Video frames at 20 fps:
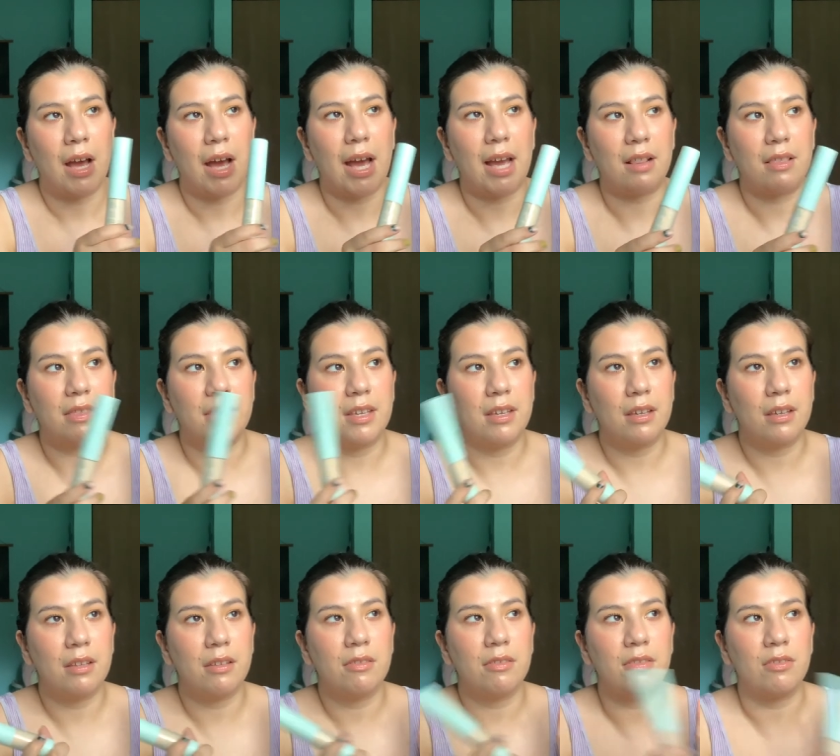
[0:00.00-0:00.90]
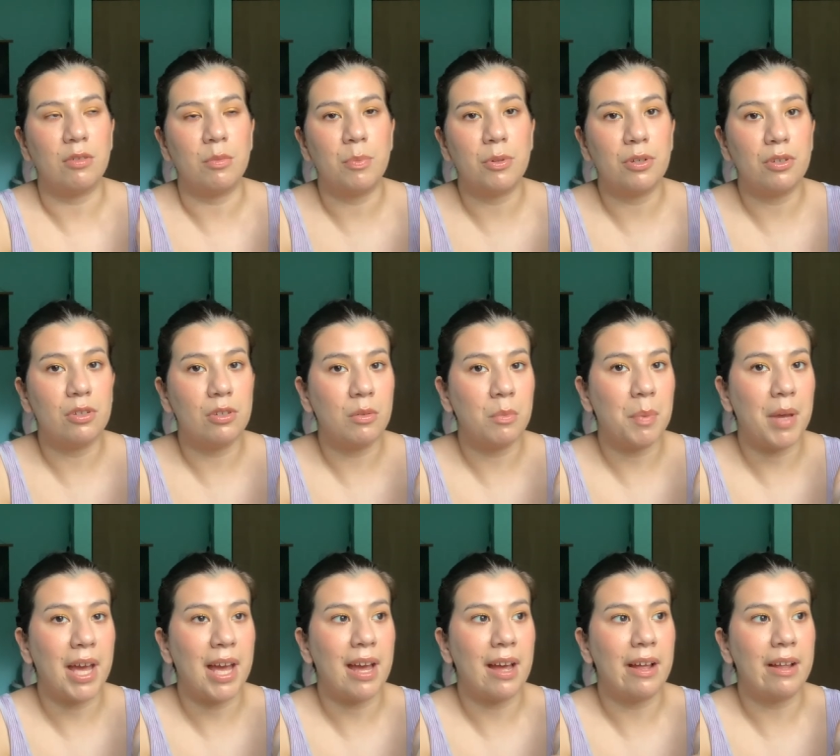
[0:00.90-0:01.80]
I think Supergoop
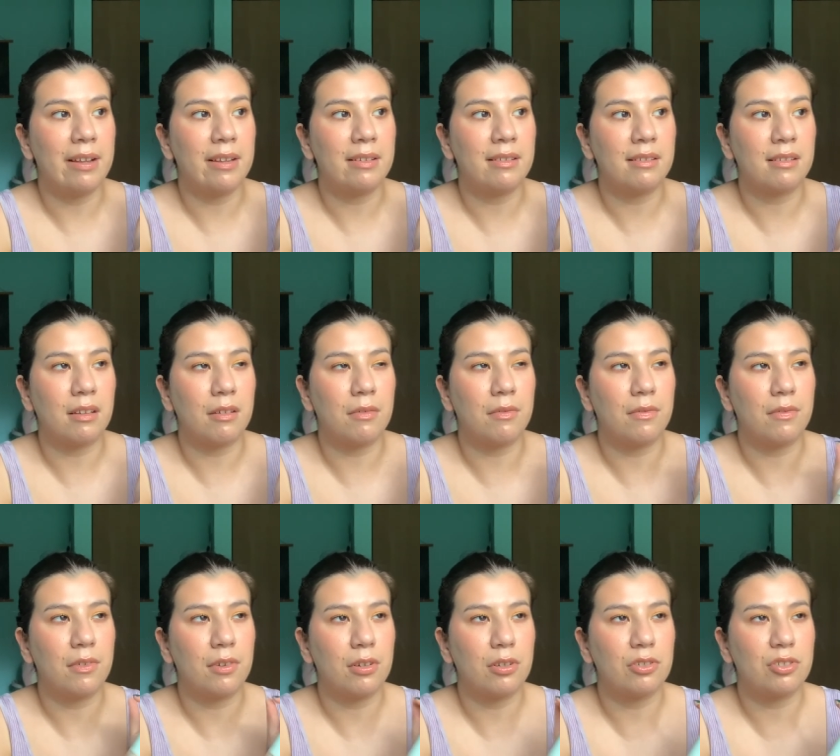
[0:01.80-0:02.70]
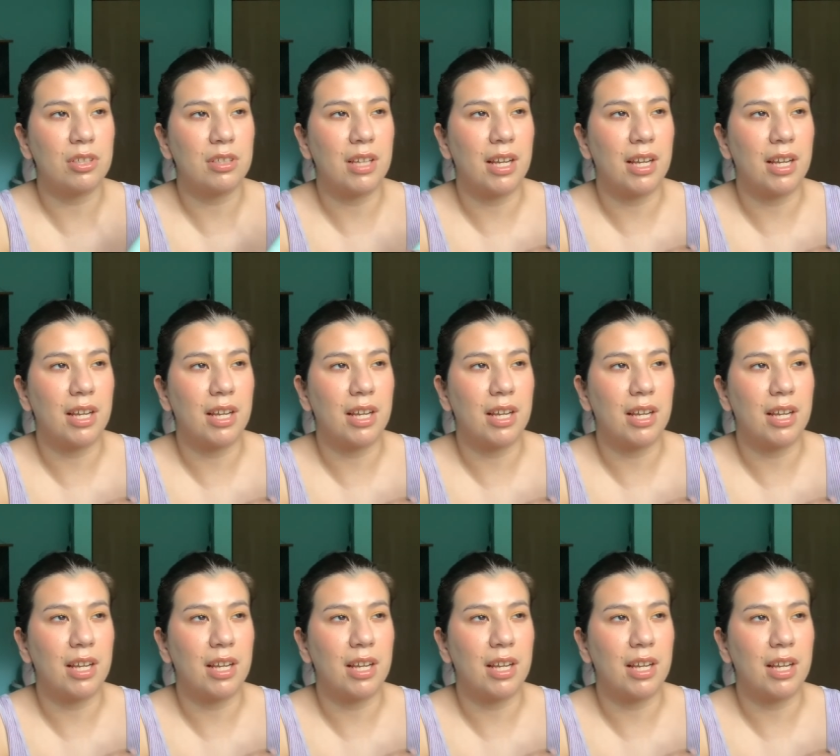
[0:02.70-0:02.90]
has a version